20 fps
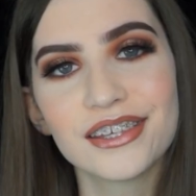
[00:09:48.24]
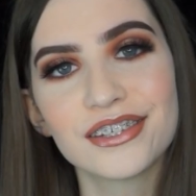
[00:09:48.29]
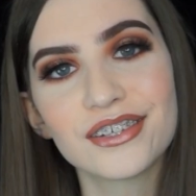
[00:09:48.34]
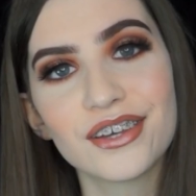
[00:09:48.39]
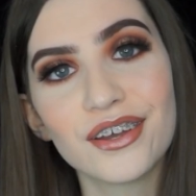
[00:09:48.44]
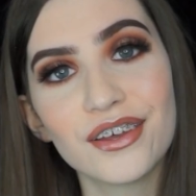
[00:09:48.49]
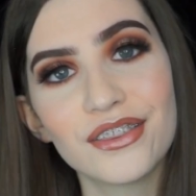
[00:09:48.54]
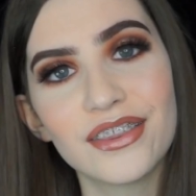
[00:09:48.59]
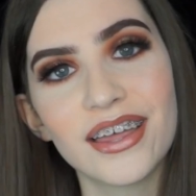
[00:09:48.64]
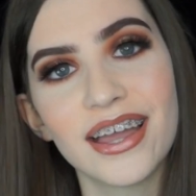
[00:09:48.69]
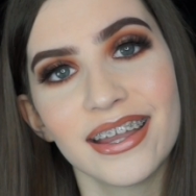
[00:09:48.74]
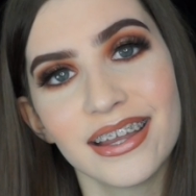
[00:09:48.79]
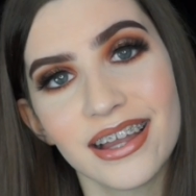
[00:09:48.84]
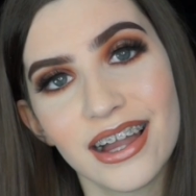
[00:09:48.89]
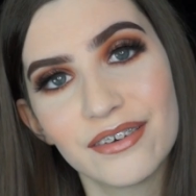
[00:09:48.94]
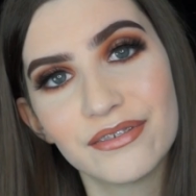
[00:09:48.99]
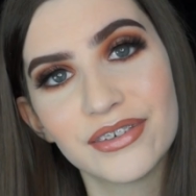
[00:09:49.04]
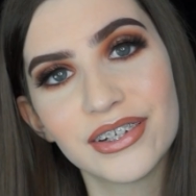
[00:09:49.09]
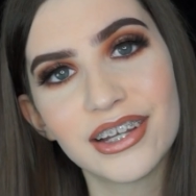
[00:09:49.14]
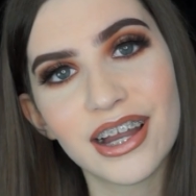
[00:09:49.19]
So there you
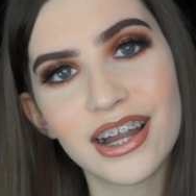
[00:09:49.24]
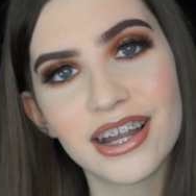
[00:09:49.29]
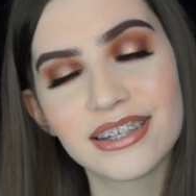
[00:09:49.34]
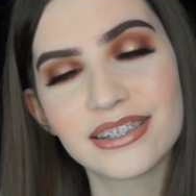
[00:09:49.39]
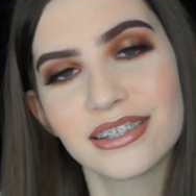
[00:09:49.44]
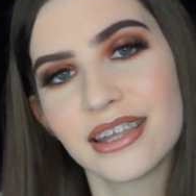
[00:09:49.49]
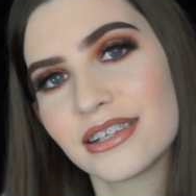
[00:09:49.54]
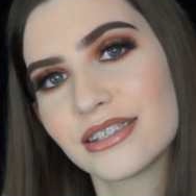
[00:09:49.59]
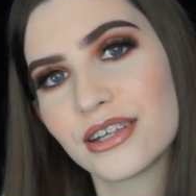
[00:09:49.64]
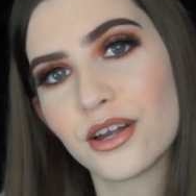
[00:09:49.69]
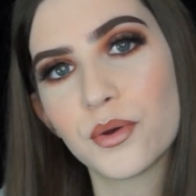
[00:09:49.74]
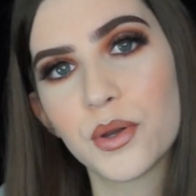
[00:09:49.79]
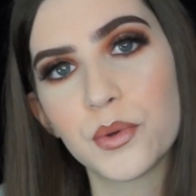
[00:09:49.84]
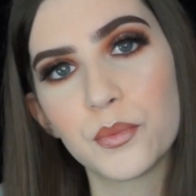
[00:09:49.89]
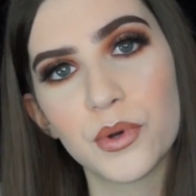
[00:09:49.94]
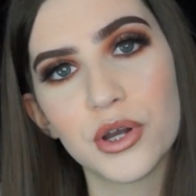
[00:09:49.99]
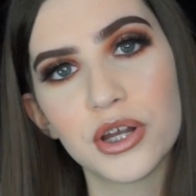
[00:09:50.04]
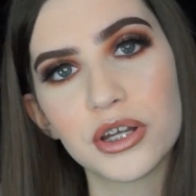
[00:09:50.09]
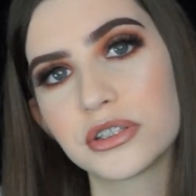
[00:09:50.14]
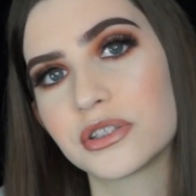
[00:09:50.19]
have it, guys. That's how it
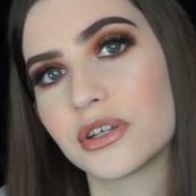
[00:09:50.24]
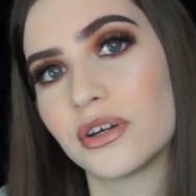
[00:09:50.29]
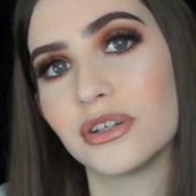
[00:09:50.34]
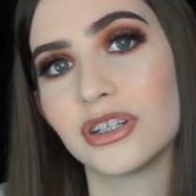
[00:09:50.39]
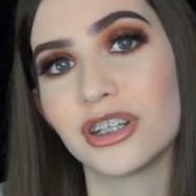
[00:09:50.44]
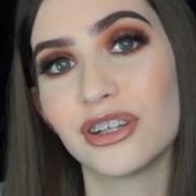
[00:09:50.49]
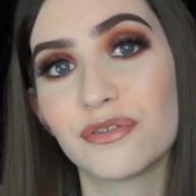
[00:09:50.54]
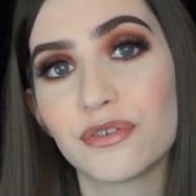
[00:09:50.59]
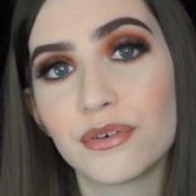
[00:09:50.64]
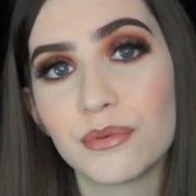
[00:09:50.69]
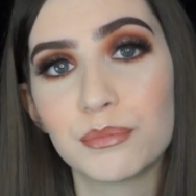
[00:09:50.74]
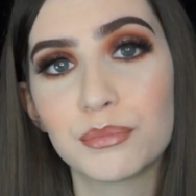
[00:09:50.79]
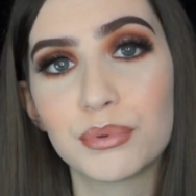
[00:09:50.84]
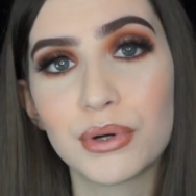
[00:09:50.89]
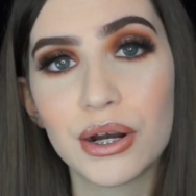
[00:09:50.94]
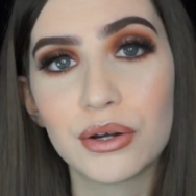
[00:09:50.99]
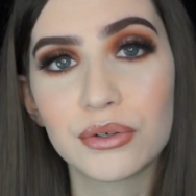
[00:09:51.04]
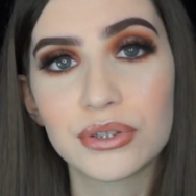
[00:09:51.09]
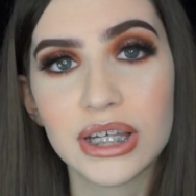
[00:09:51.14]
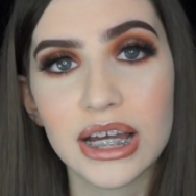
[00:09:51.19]
works on different
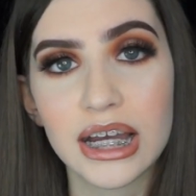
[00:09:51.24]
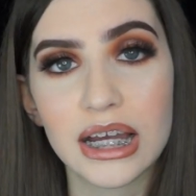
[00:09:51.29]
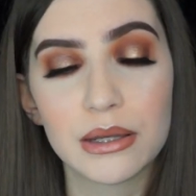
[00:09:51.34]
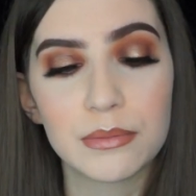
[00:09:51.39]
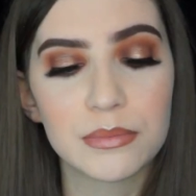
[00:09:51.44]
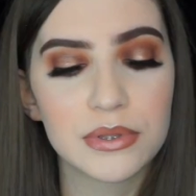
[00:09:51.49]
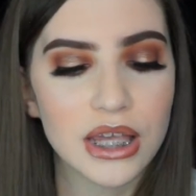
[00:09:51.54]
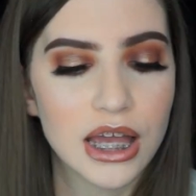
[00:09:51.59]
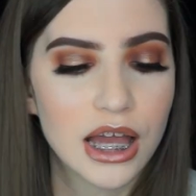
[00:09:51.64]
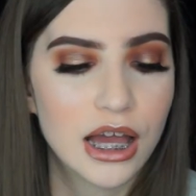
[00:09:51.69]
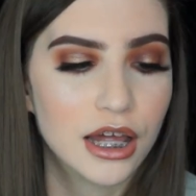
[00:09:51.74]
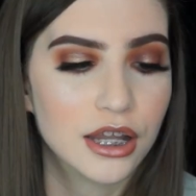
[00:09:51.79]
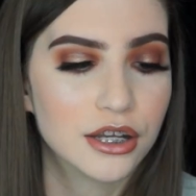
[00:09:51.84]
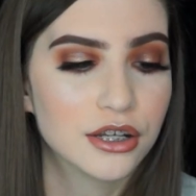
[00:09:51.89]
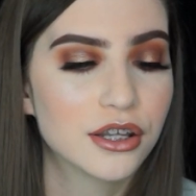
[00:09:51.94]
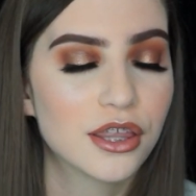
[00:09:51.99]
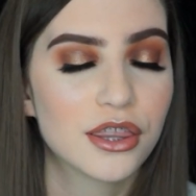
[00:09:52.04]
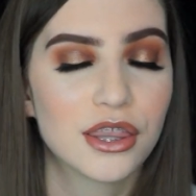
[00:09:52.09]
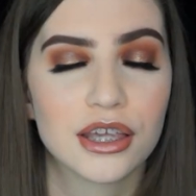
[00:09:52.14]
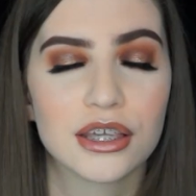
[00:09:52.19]
brow types,
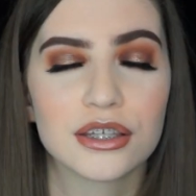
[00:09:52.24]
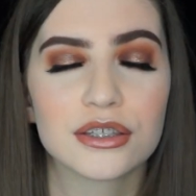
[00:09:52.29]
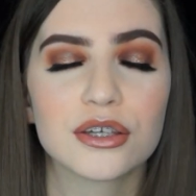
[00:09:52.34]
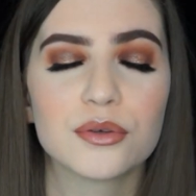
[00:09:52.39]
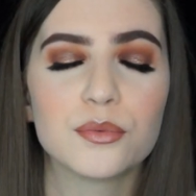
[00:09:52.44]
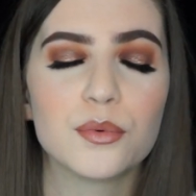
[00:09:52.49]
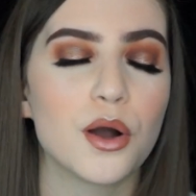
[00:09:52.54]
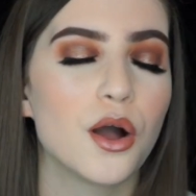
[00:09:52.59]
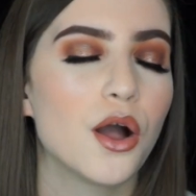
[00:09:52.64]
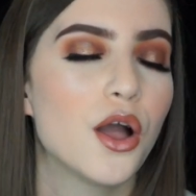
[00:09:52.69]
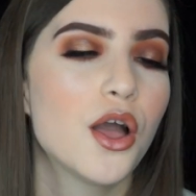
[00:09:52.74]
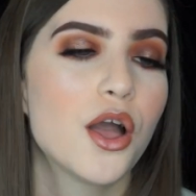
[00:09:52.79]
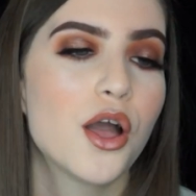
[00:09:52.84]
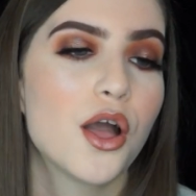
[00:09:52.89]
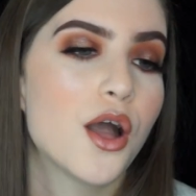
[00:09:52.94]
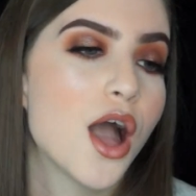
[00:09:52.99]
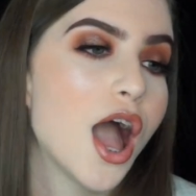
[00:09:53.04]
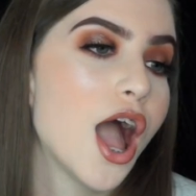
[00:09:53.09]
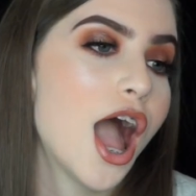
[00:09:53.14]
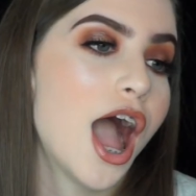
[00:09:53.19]
and that's what
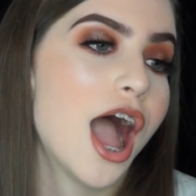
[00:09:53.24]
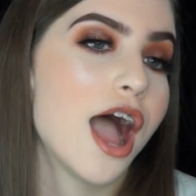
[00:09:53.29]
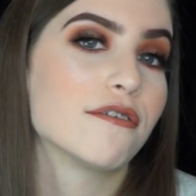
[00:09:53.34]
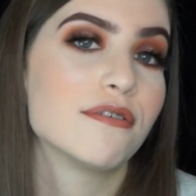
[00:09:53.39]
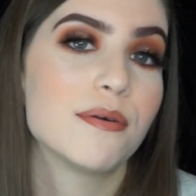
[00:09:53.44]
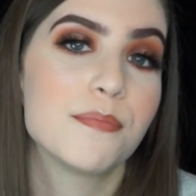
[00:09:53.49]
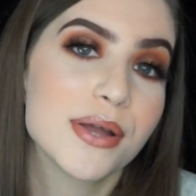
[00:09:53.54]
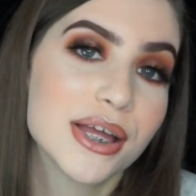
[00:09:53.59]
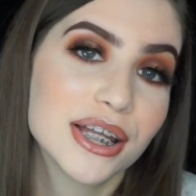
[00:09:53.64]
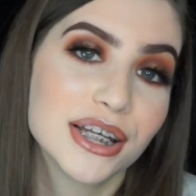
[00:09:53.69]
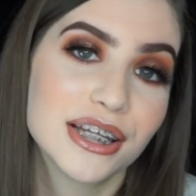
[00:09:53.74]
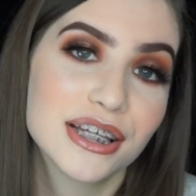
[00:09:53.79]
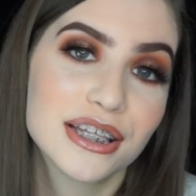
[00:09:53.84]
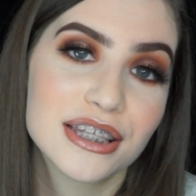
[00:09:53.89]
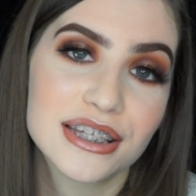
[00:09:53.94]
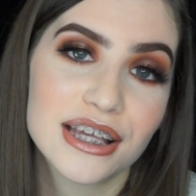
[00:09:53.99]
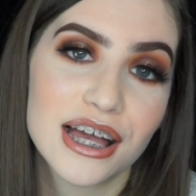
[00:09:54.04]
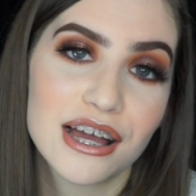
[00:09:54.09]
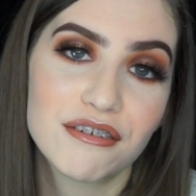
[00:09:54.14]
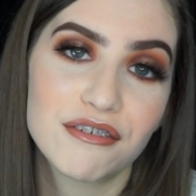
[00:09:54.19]
our
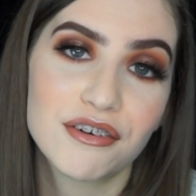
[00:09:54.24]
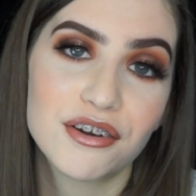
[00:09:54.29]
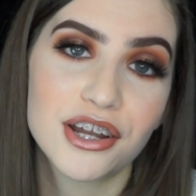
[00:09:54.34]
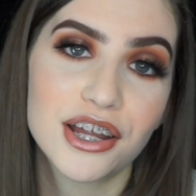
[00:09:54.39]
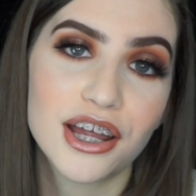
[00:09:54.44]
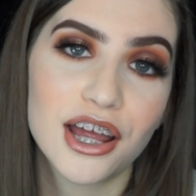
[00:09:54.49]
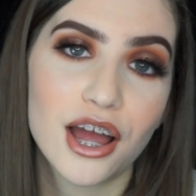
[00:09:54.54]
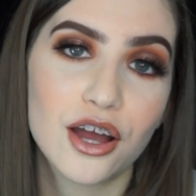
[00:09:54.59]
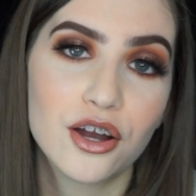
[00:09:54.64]
opinions are on it.